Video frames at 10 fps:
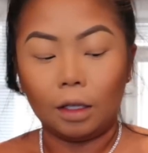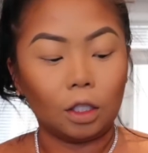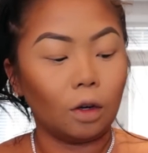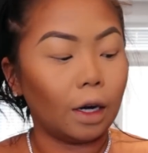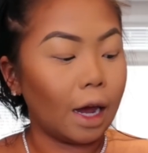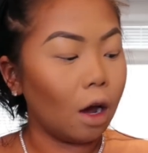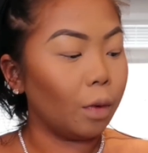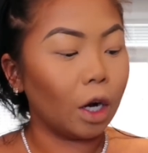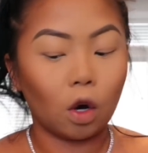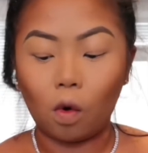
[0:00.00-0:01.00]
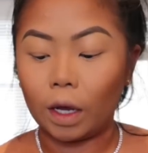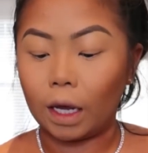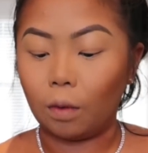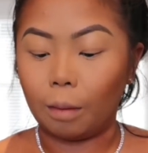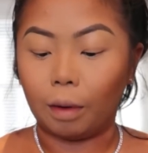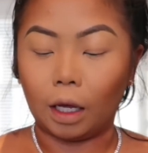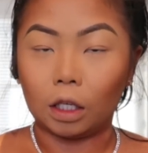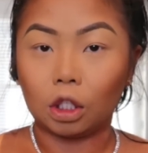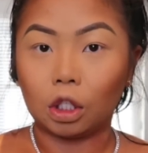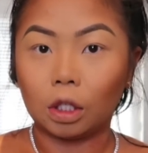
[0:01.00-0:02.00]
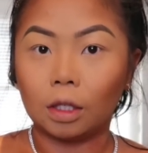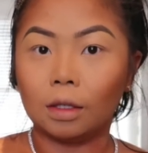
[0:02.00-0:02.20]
So now we are going in with blush.